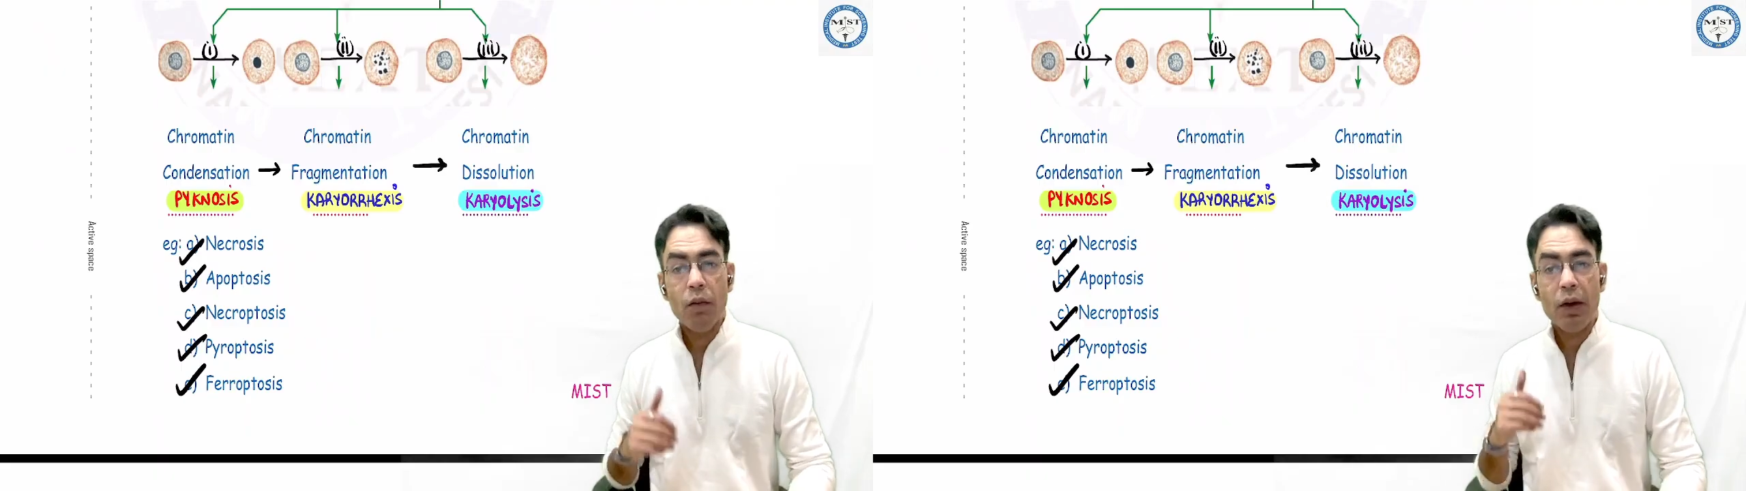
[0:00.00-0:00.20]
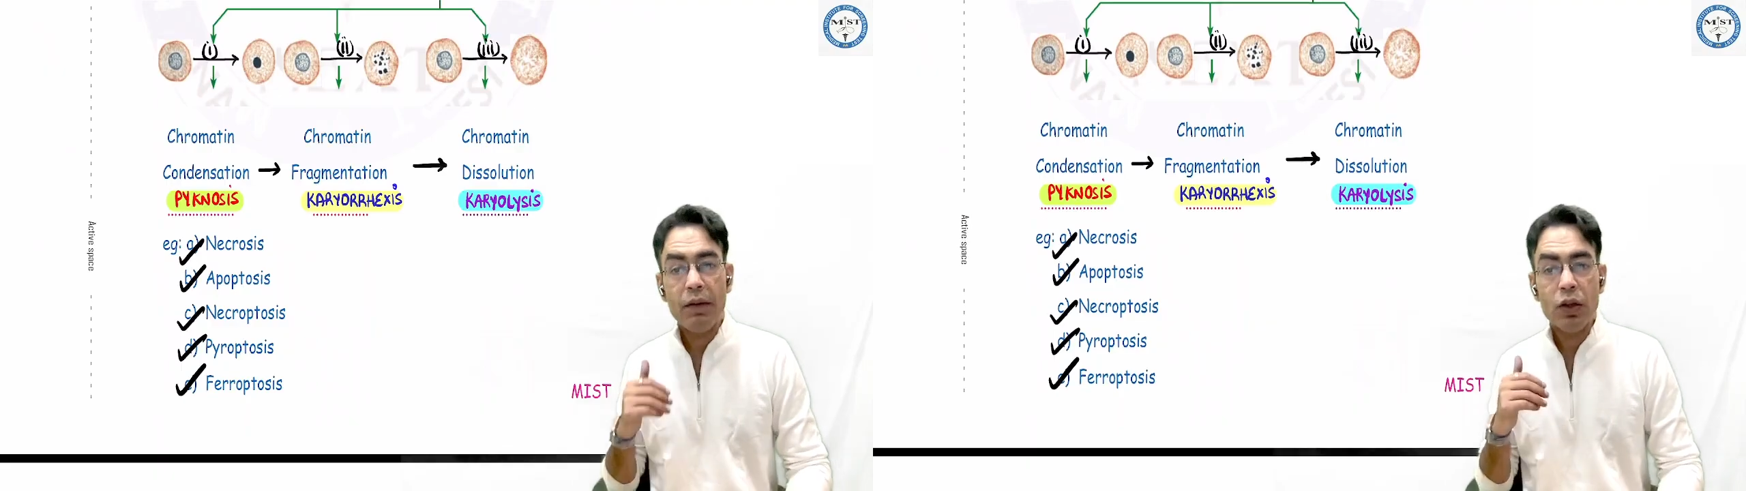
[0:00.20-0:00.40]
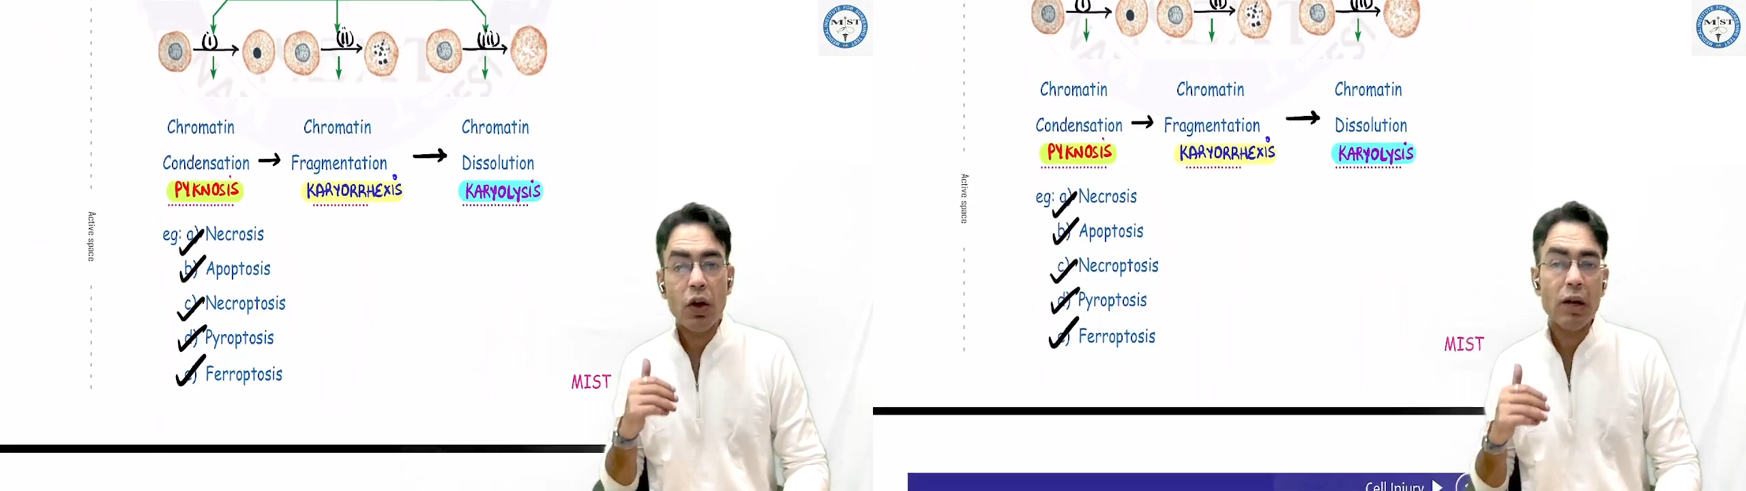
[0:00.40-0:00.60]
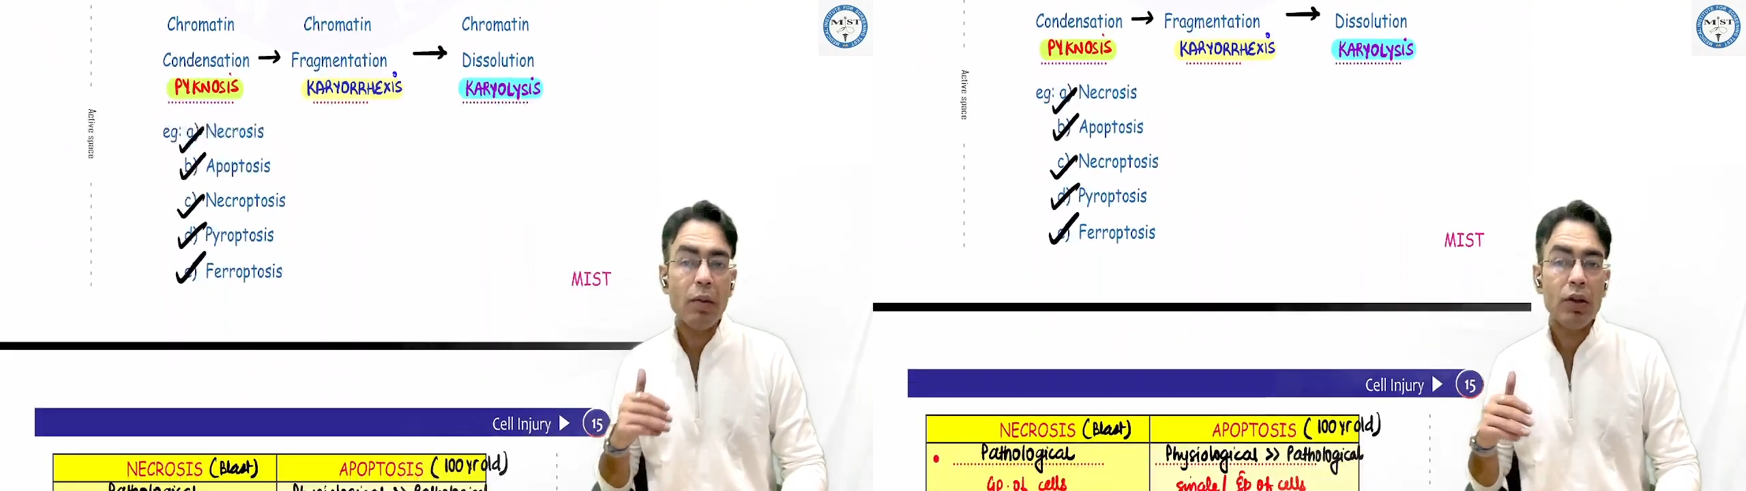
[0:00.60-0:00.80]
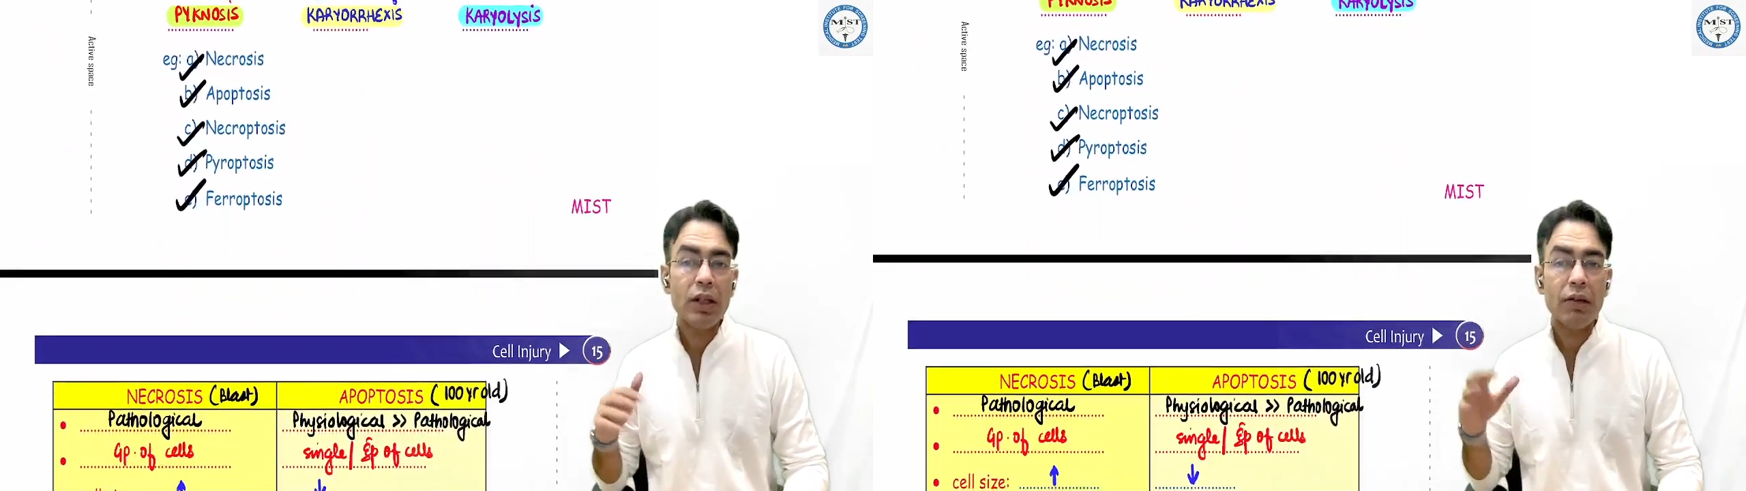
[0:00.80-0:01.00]
When we talk
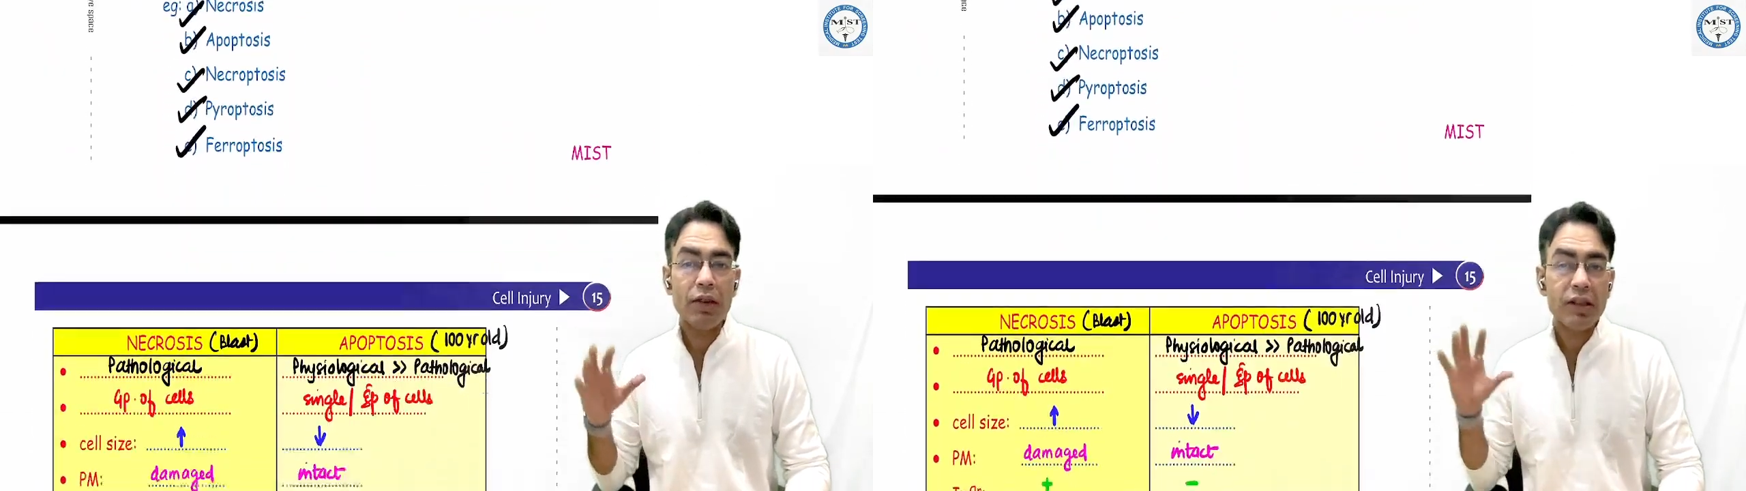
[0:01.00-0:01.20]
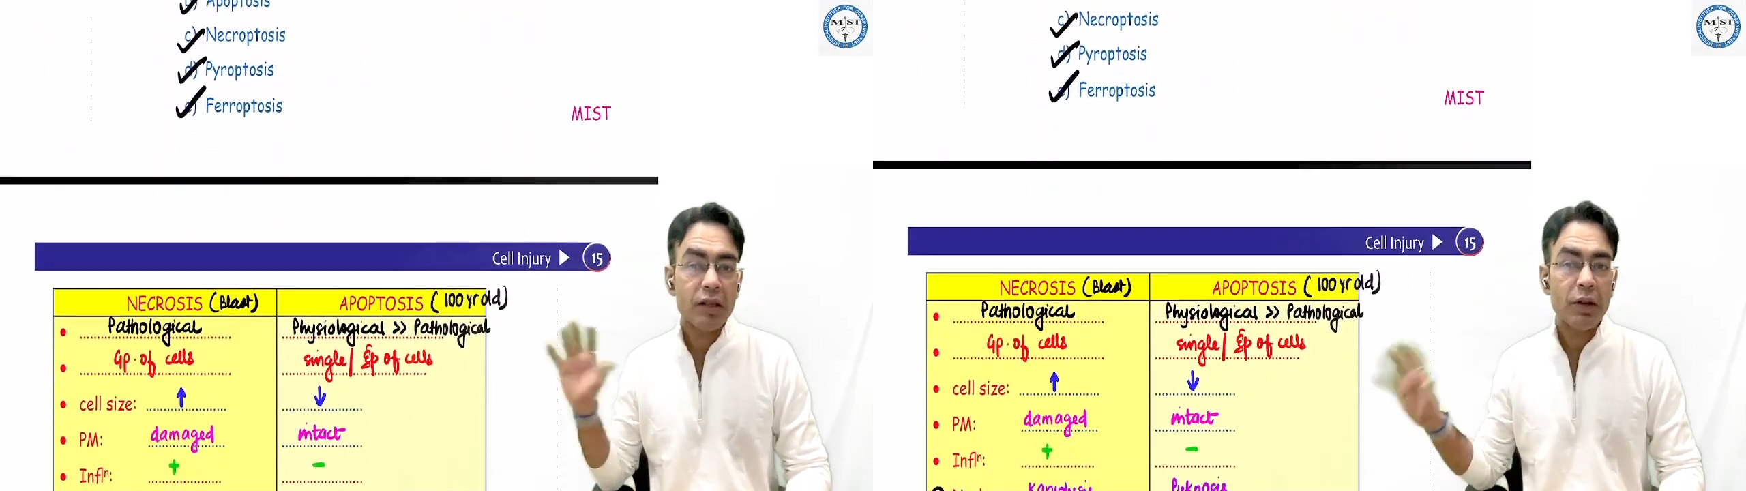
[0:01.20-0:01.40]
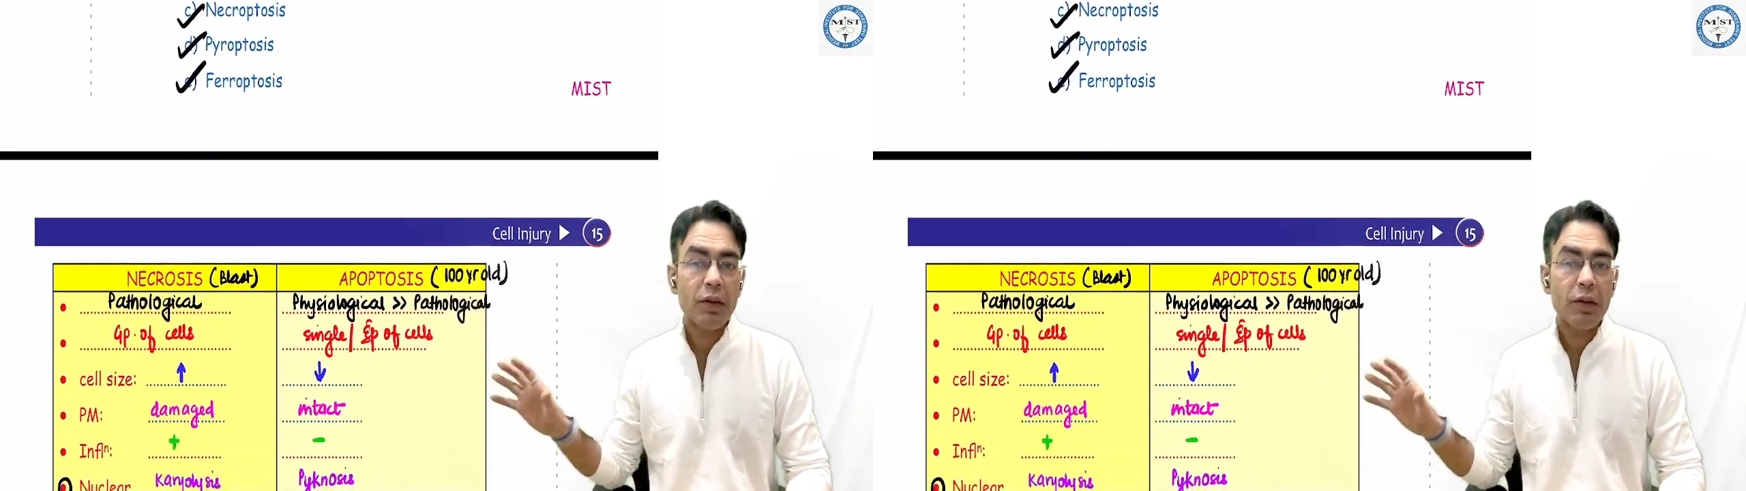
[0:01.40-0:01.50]
about the differences